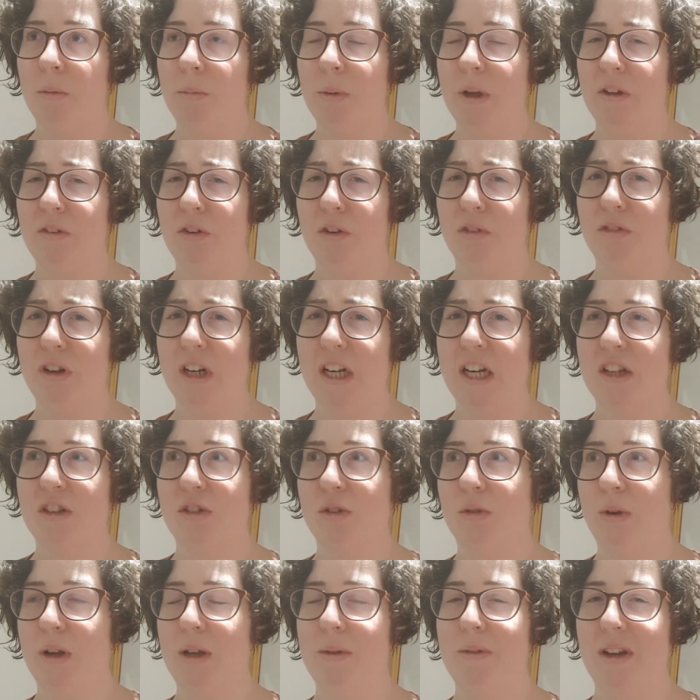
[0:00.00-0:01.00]
if you're really
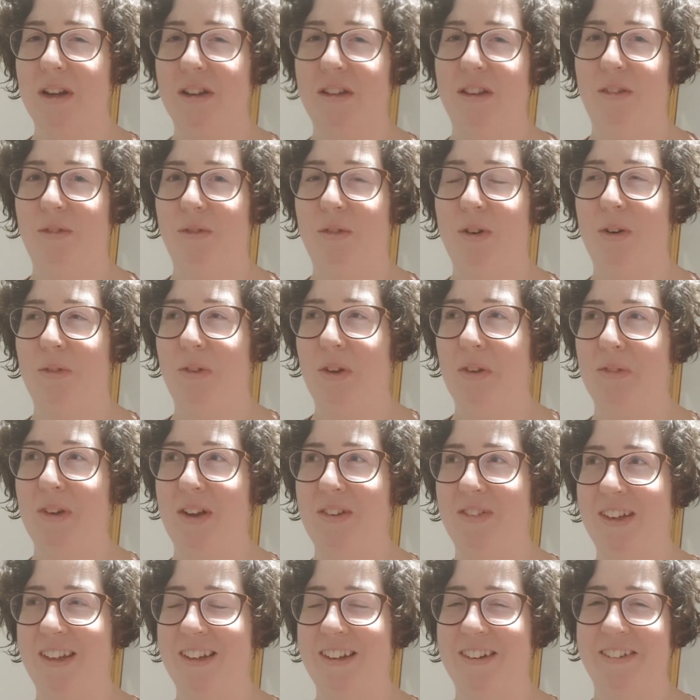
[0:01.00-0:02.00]
squeamish, then probably
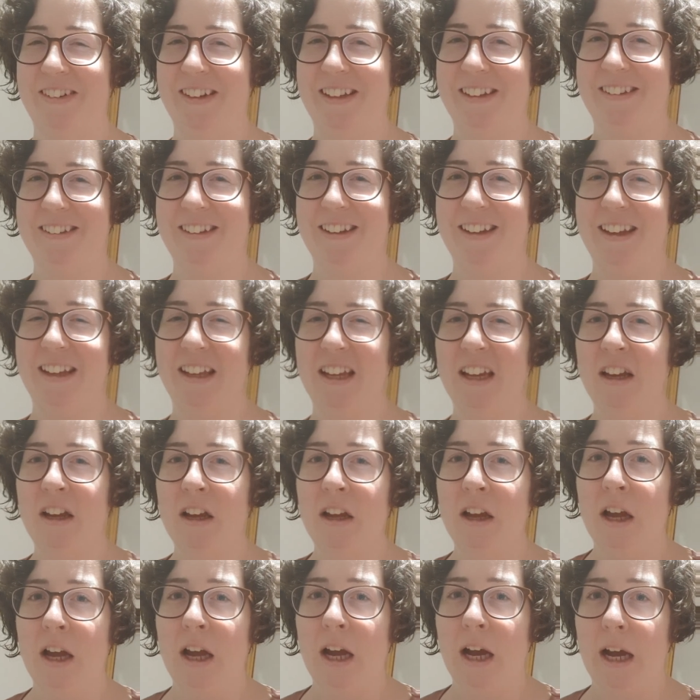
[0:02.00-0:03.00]
maybe you don't want to see.
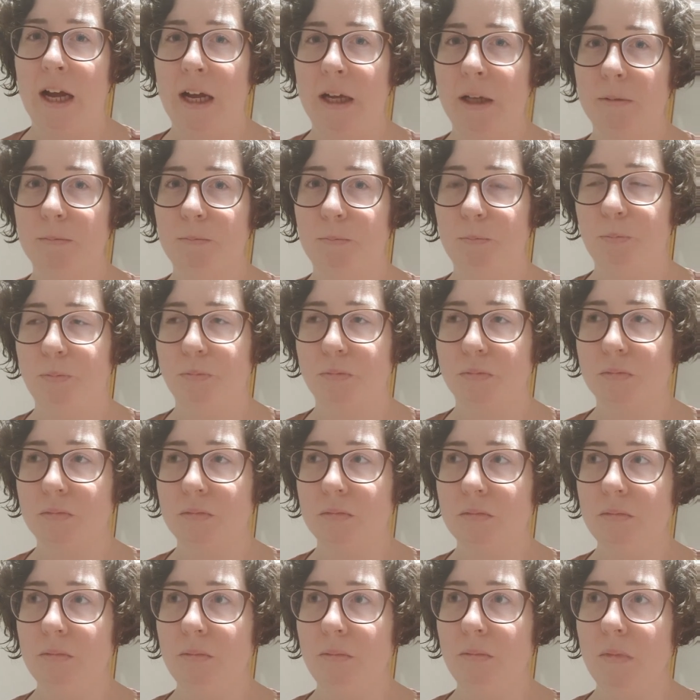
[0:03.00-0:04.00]
I
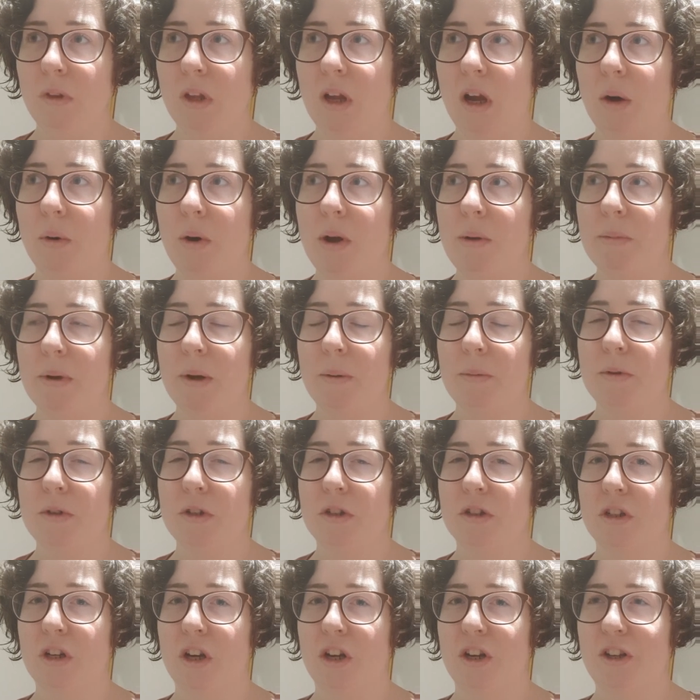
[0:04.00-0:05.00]
won't be able to
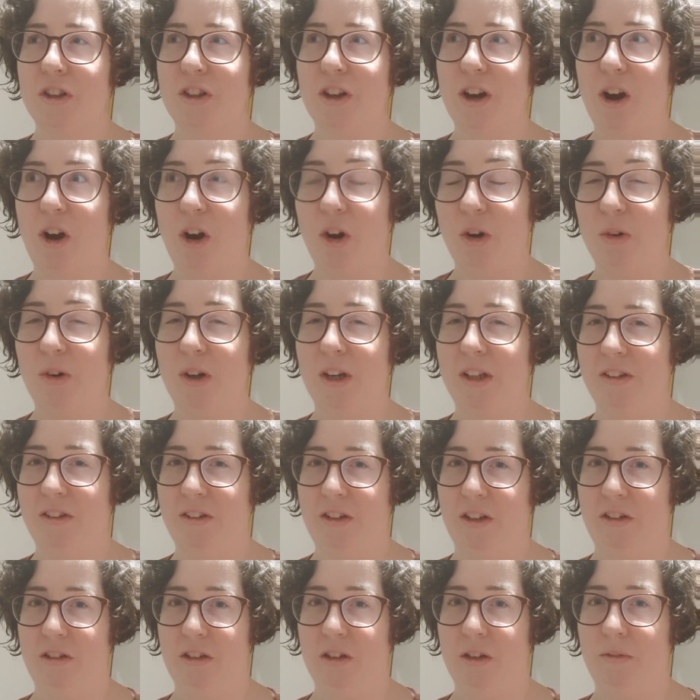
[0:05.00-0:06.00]
show you the whole
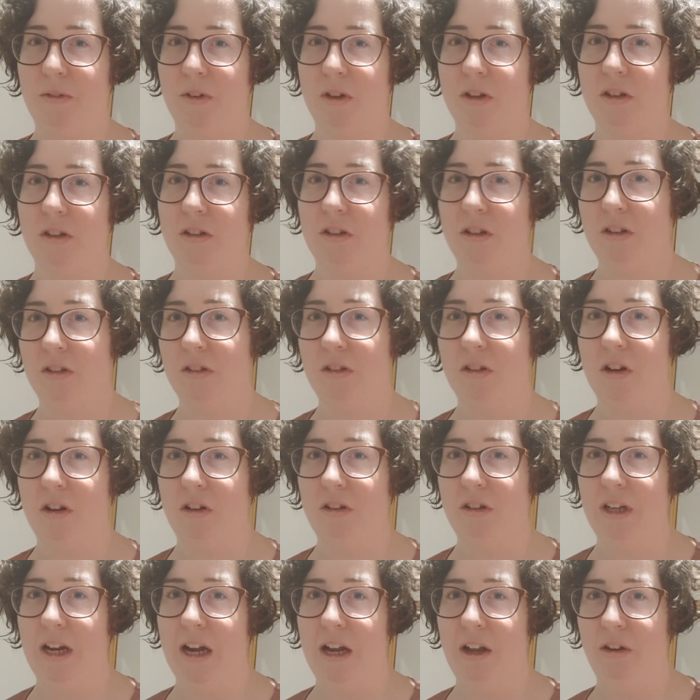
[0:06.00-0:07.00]
incision because it does
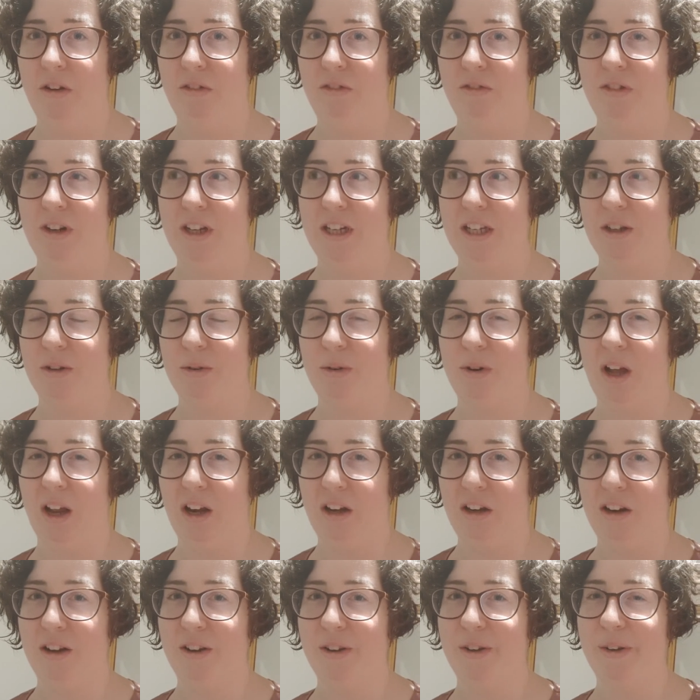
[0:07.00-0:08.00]
go down really quite
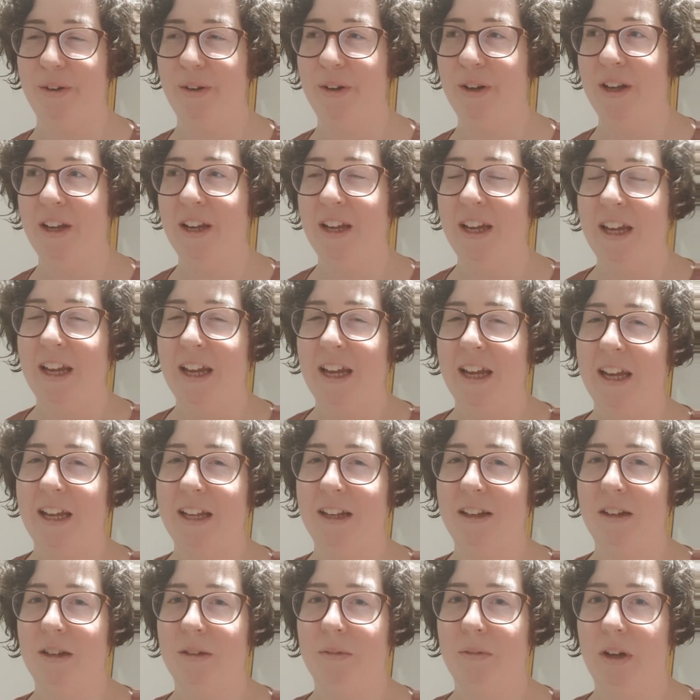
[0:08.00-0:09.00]
low
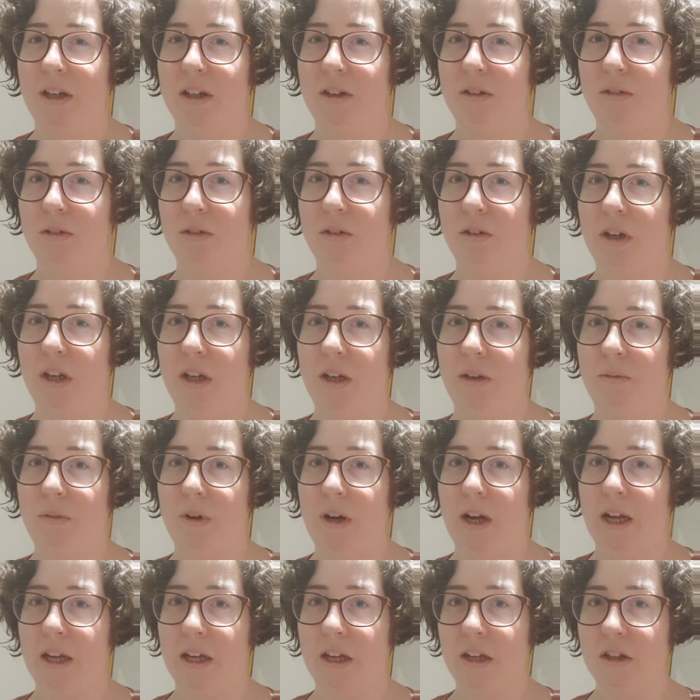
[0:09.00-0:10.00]
into my groin,
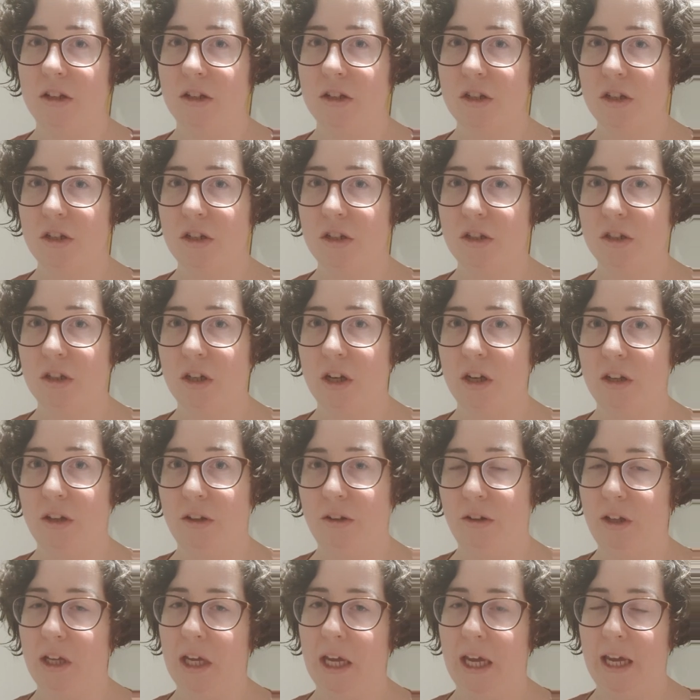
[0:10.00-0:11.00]
but I can just show
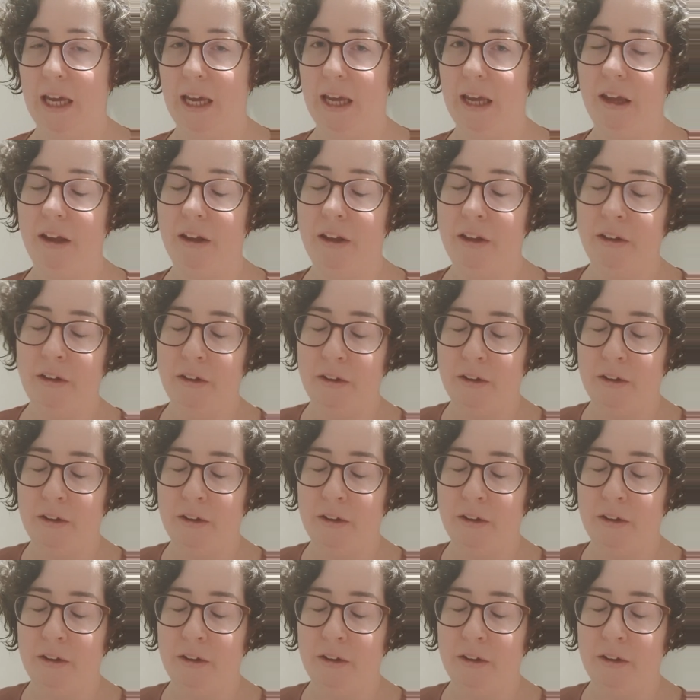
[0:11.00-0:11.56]
you here.